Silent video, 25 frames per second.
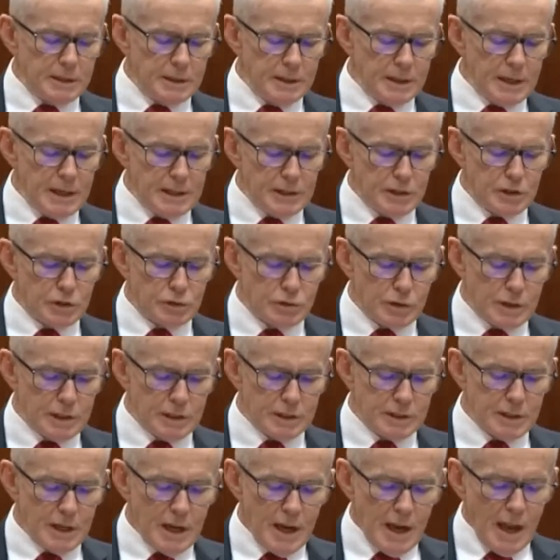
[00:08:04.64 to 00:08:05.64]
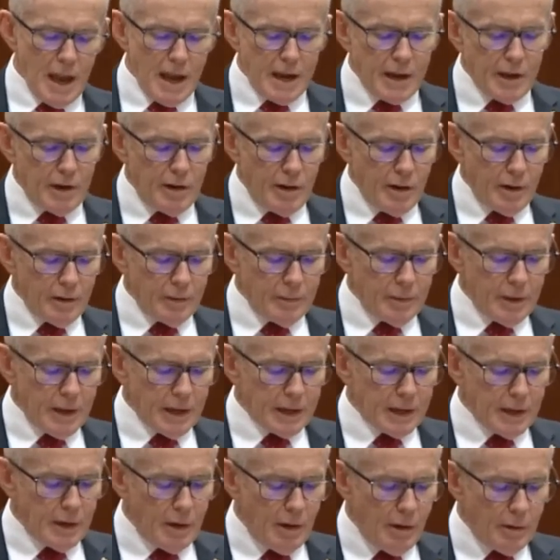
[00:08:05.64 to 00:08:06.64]
industries,
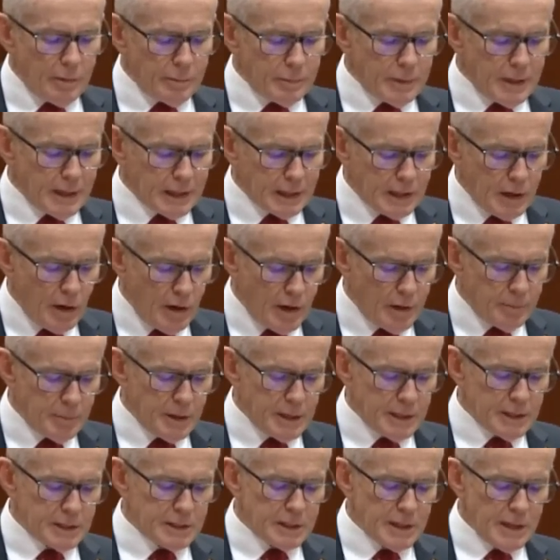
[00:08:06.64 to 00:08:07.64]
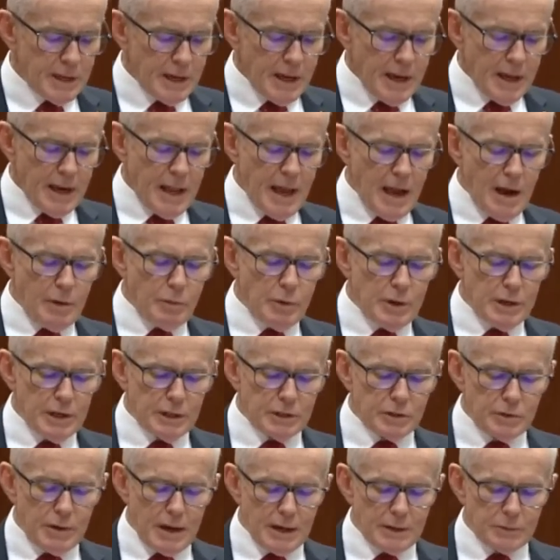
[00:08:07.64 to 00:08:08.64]
economies, and how we
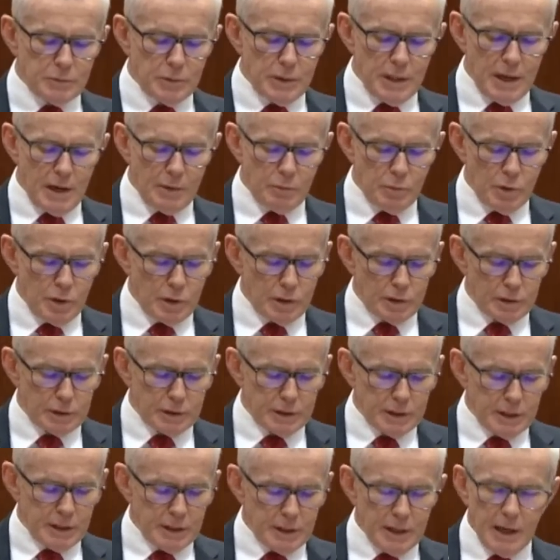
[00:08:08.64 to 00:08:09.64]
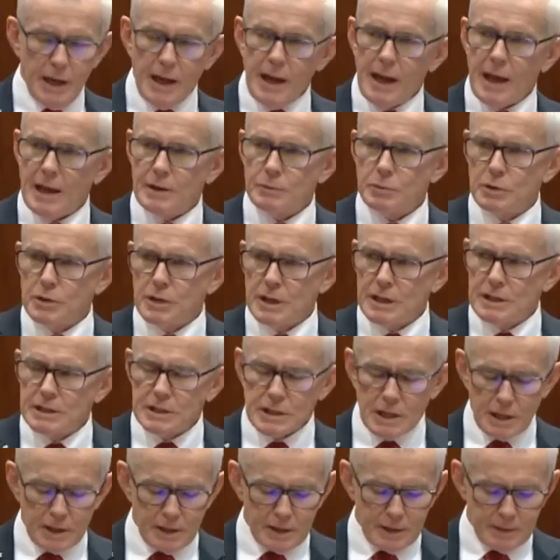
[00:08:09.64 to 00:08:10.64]
interact with our world and with each
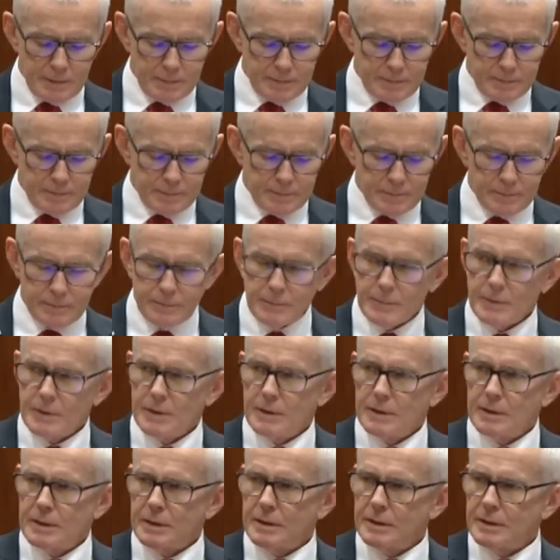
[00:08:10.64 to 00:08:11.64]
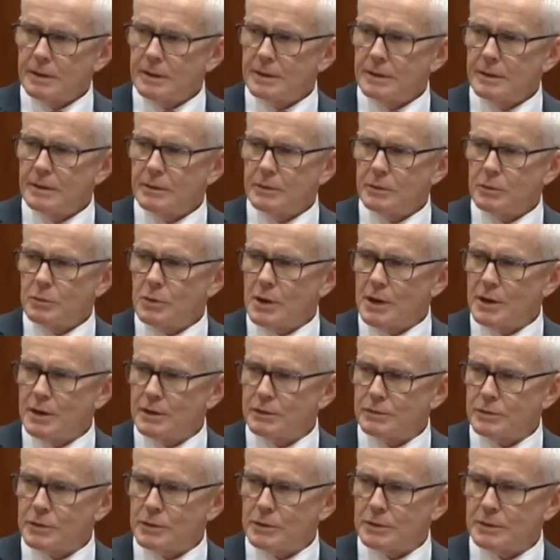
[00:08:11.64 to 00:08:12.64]
other.
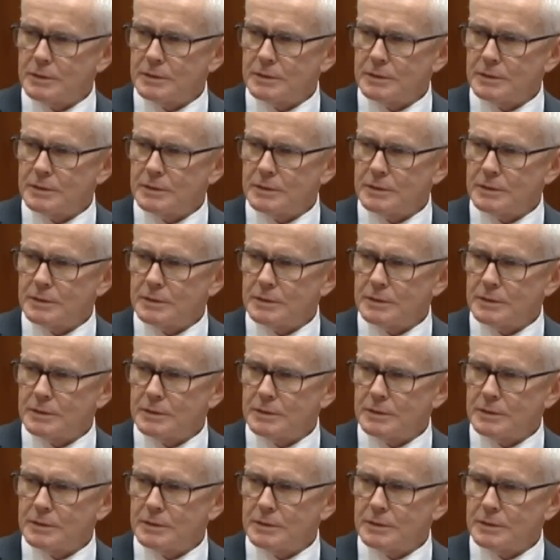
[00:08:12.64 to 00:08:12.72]
Wonderful.